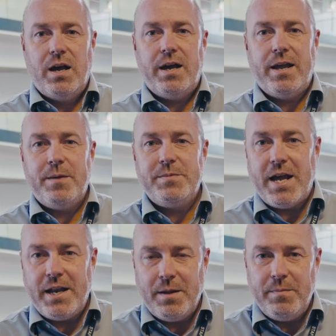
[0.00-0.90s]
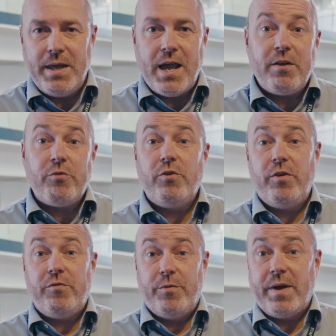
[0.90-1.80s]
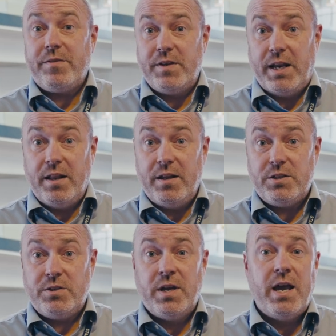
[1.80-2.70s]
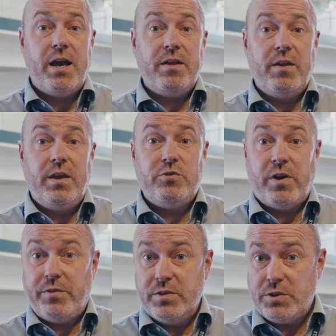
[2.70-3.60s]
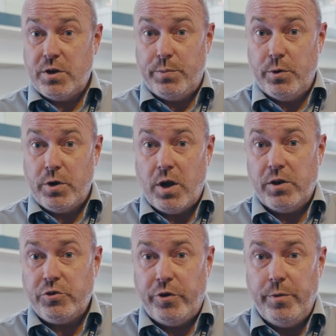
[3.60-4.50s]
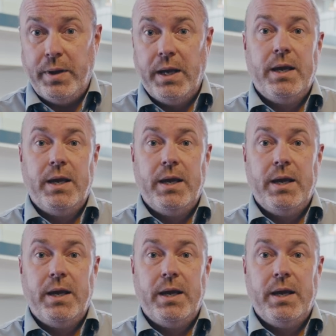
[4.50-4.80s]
Hi, I'm Dan. I'm the Head of Studies for Maths and English at the Trafford and Stockport College Group.